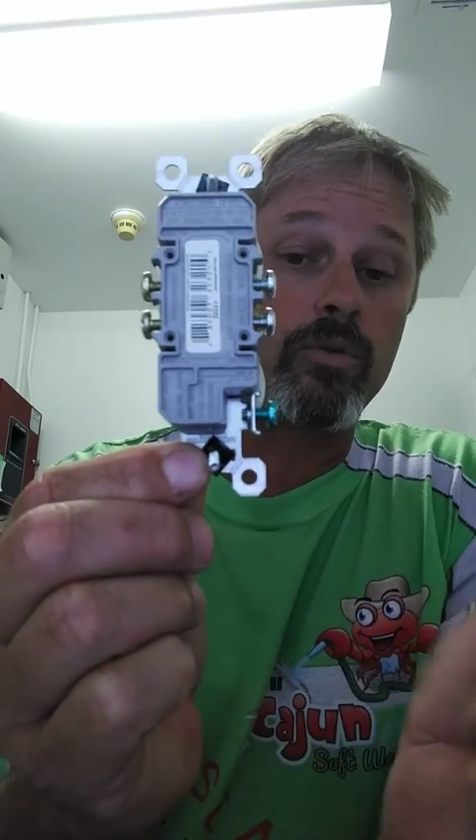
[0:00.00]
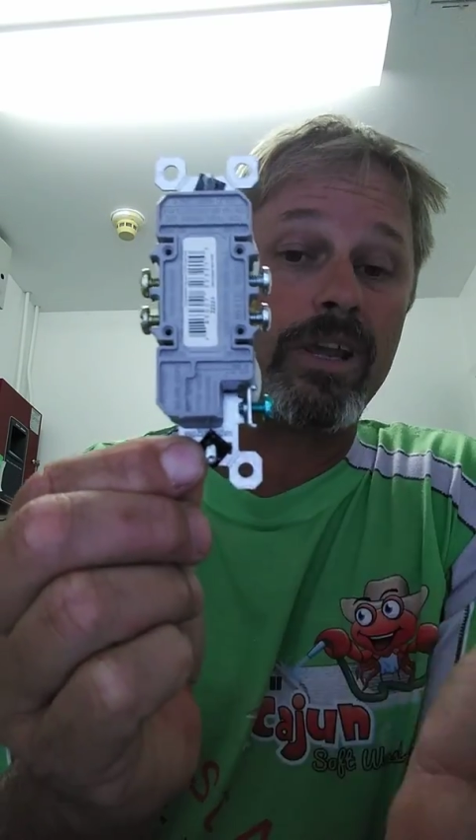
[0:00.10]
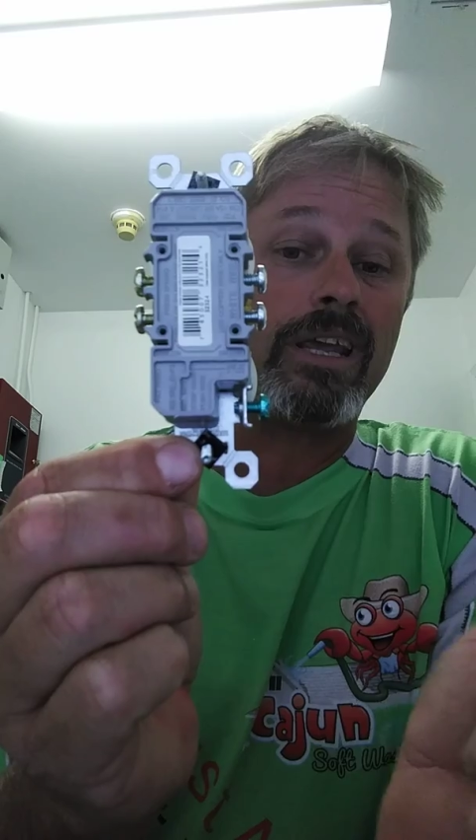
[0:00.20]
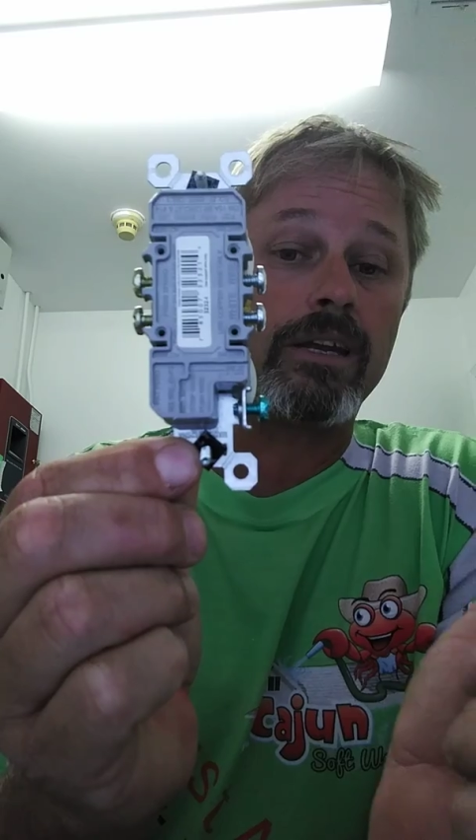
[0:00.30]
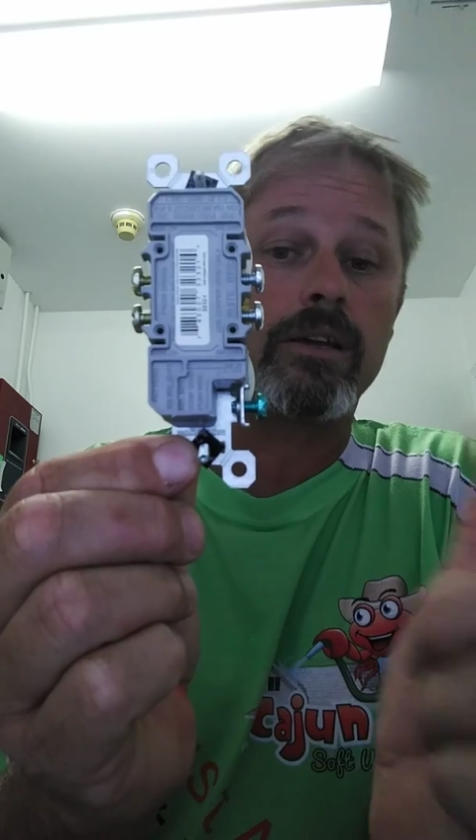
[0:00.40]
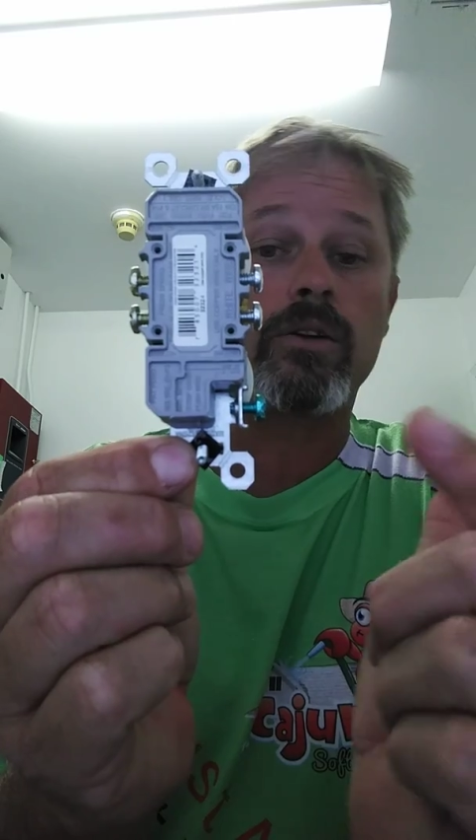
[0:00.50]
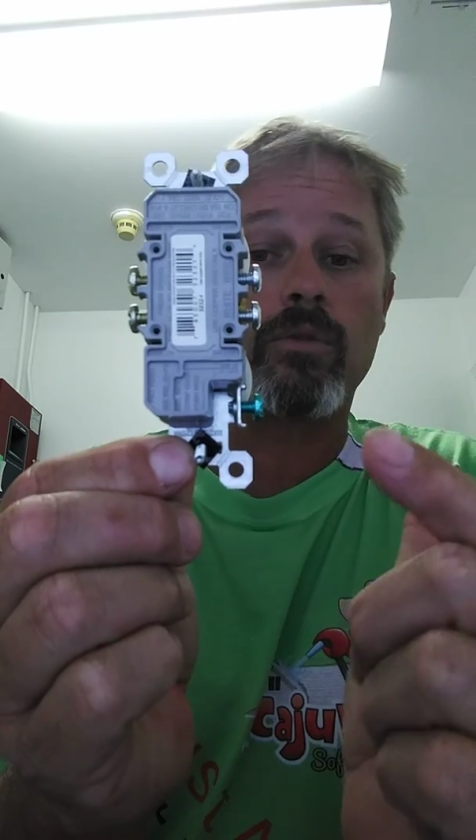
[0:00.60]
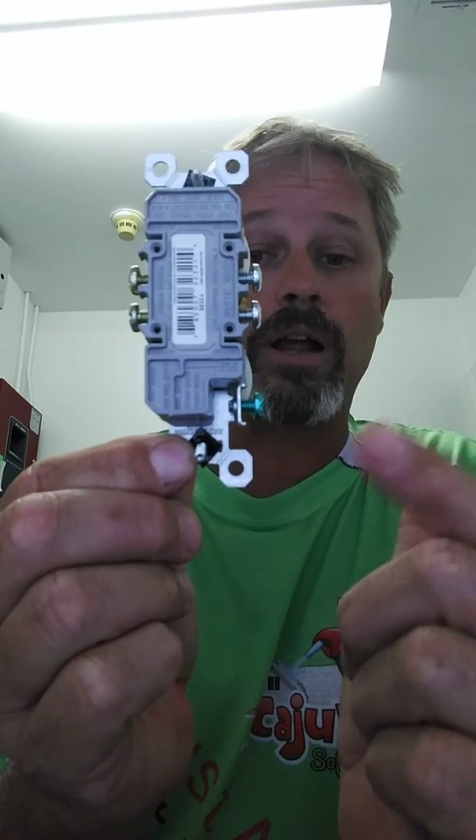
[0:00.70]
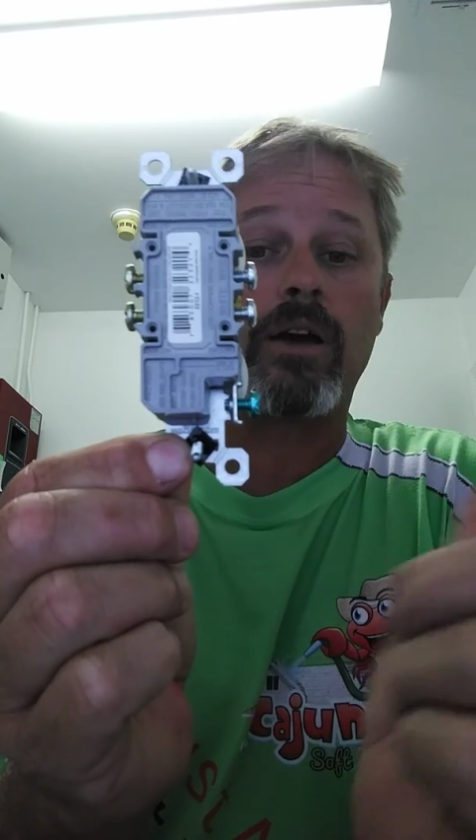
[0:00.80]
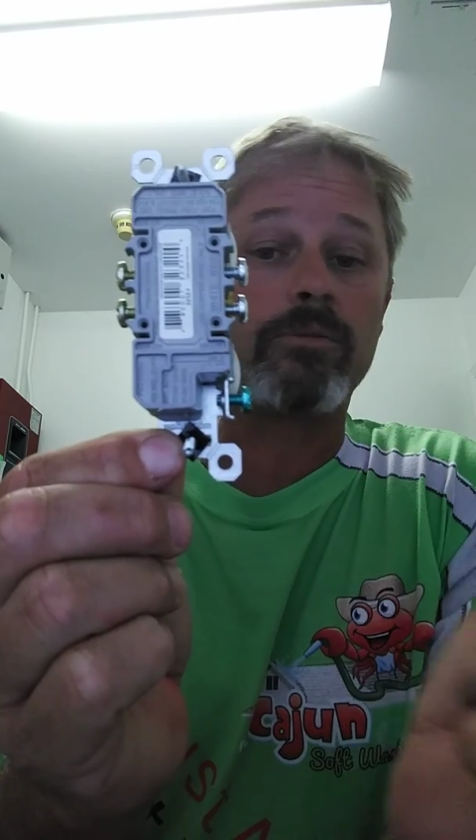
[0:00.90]
Green,
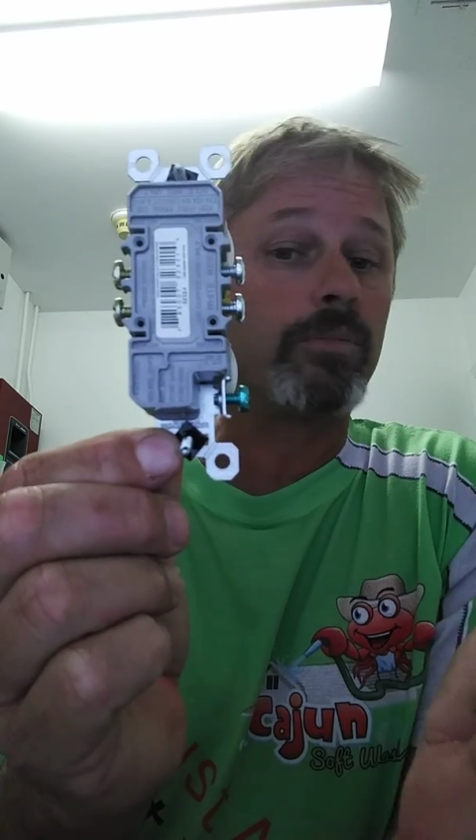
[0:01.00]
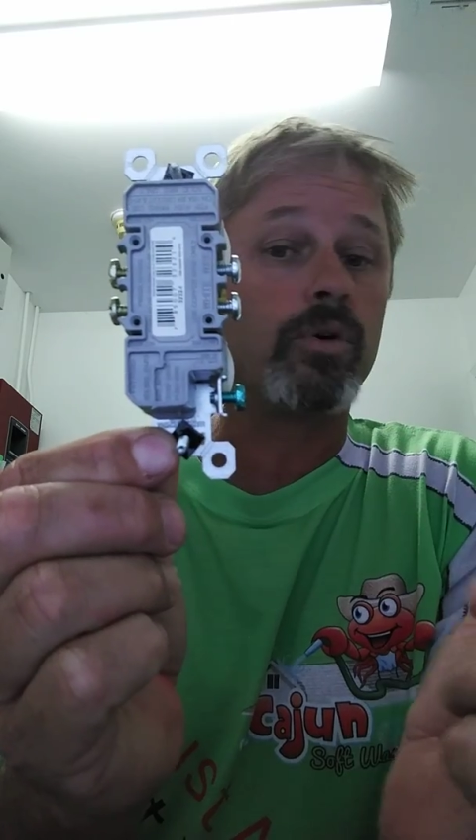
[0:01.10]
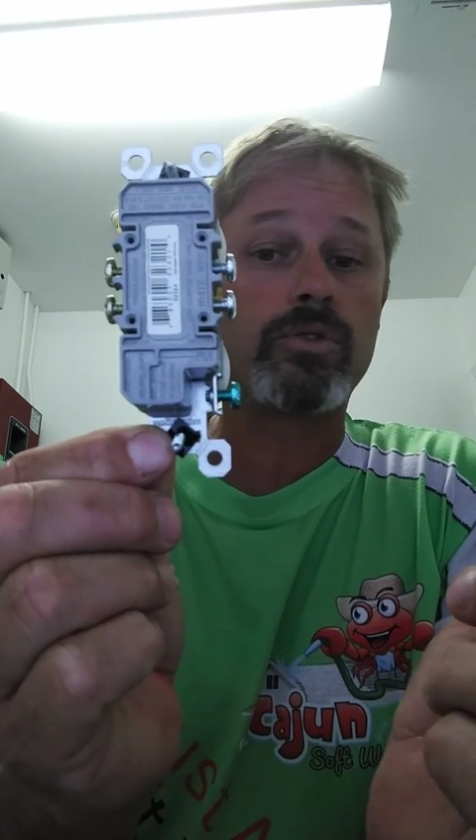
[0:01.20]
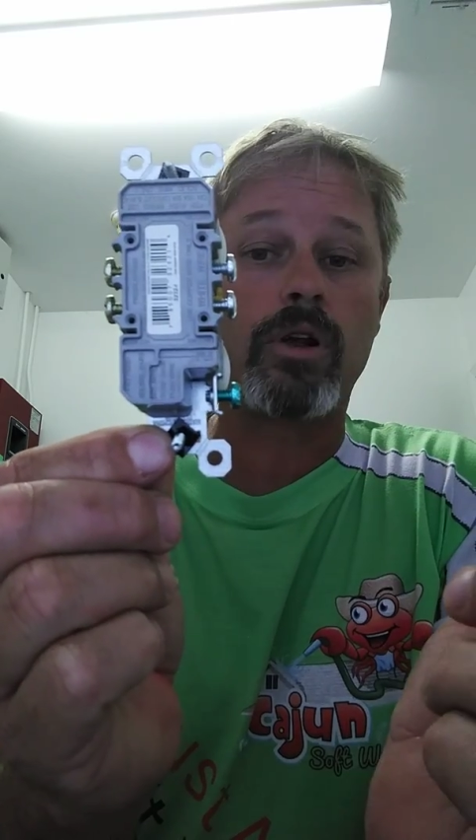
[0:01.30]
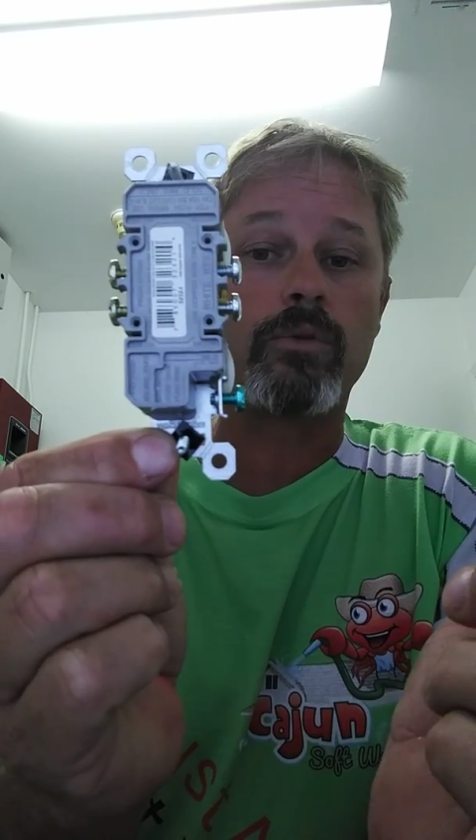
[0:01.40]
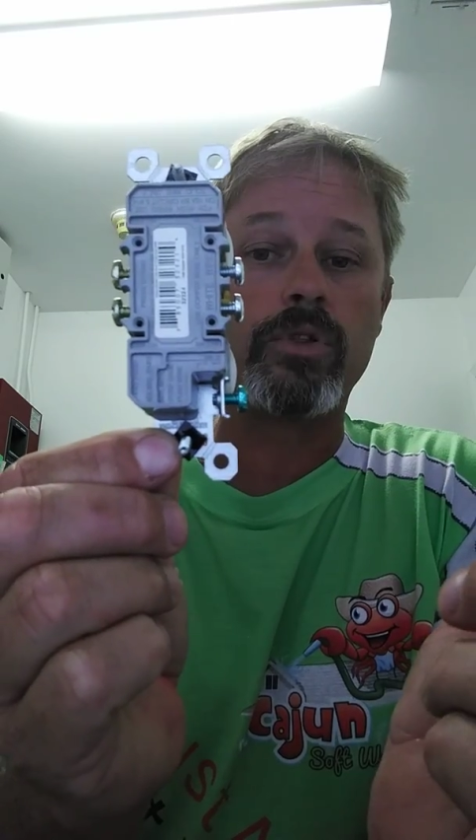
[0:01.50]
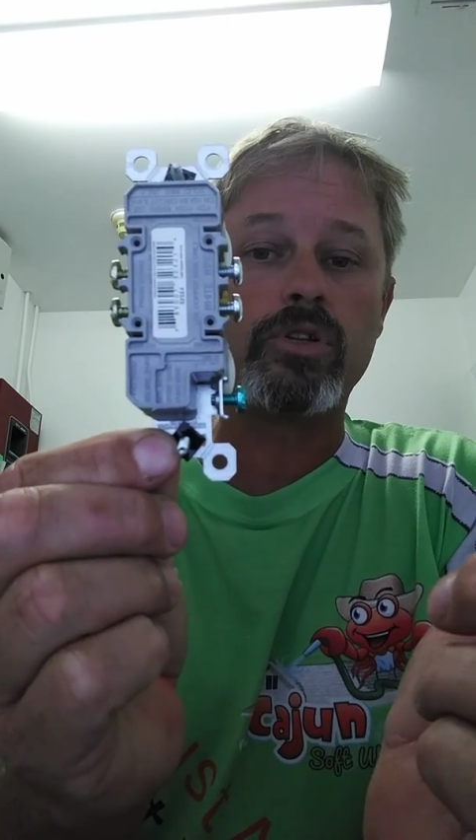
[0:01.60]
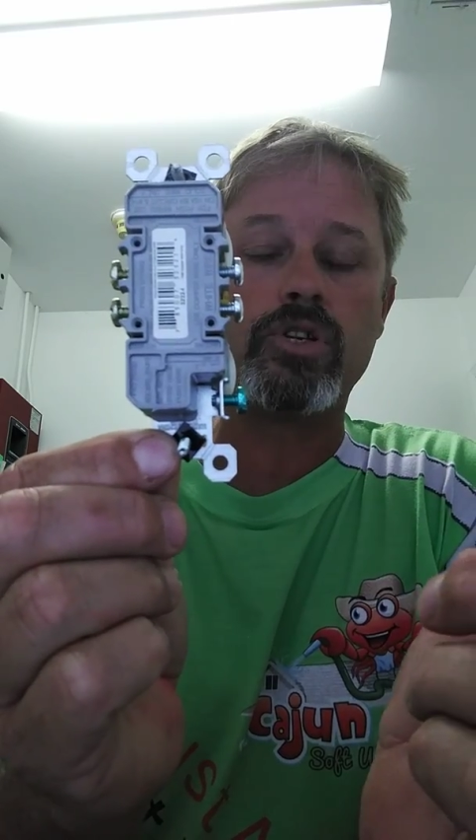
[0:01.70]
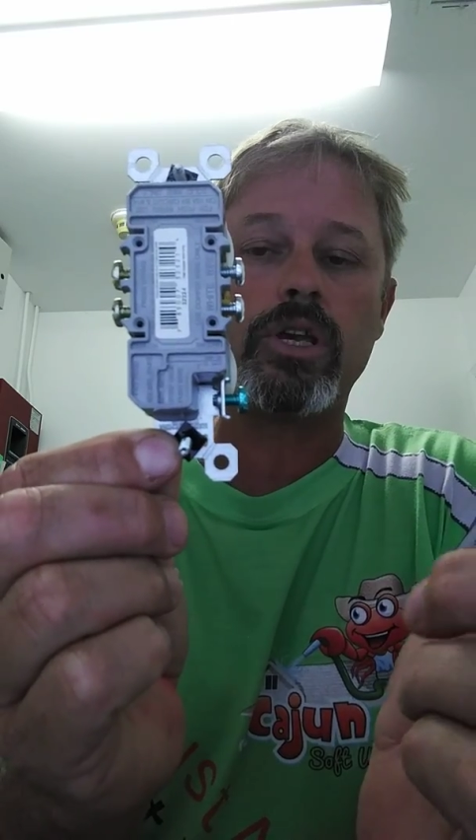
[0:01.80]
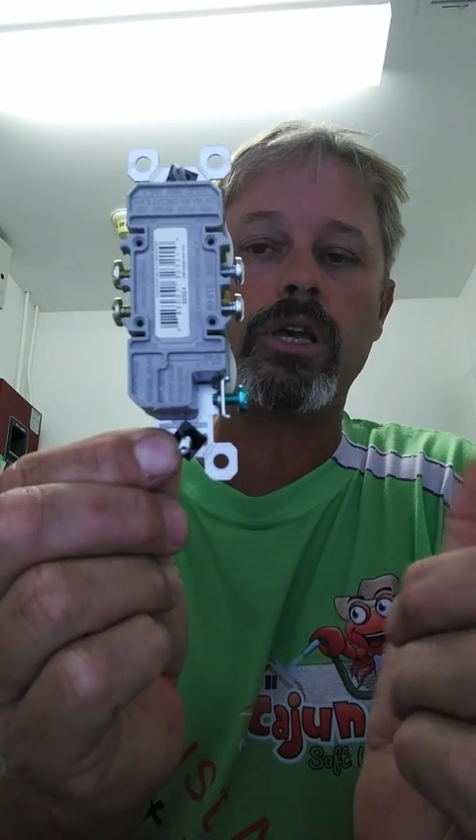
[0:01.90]
ground, both start with a
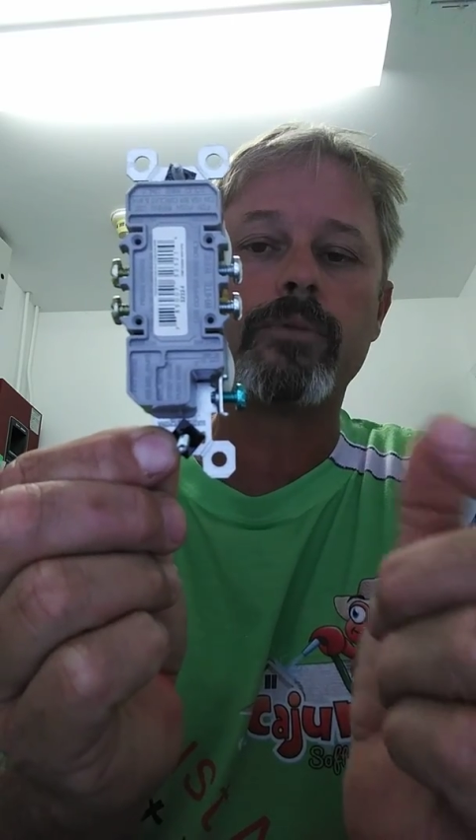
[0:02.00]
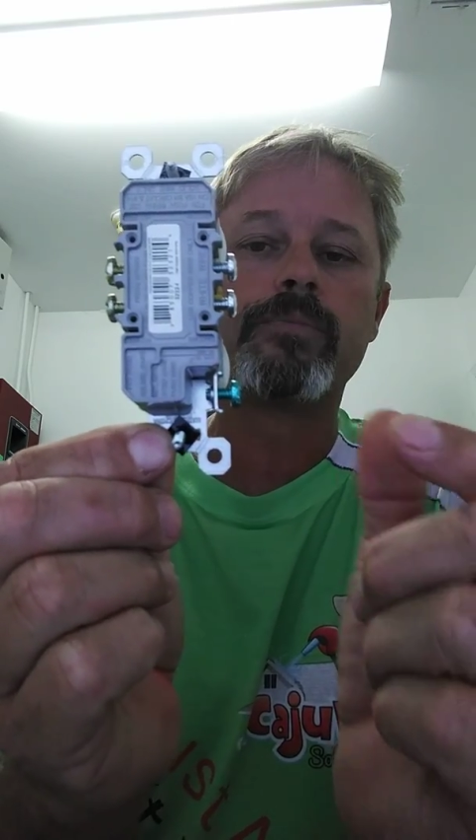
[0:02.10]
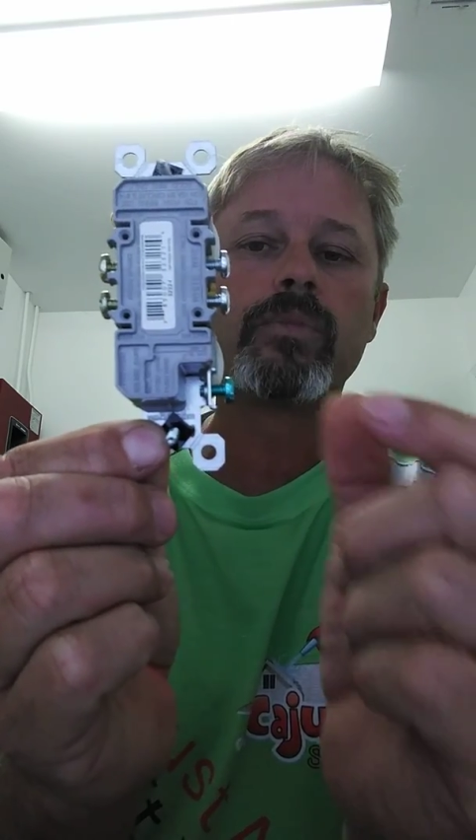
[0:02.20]
G.